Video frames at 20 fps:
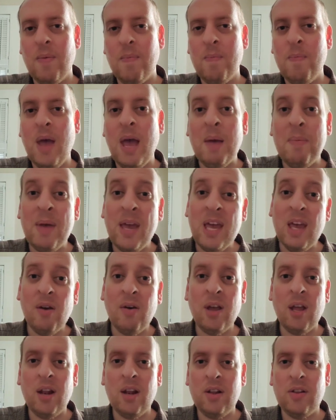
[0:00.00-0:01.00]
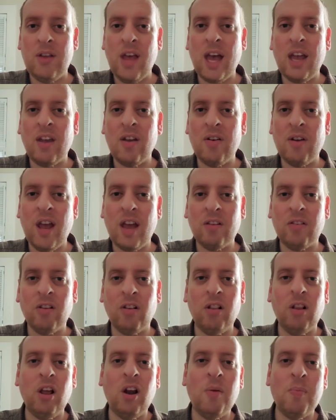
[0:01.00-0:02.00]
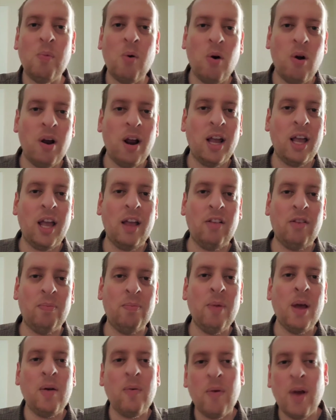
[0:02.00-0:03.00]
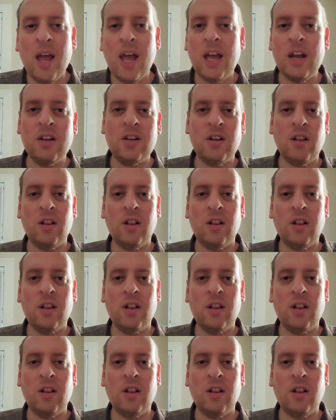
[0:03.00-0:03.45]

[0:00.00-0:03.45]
maybe you can tech your decks a little more against mid-range,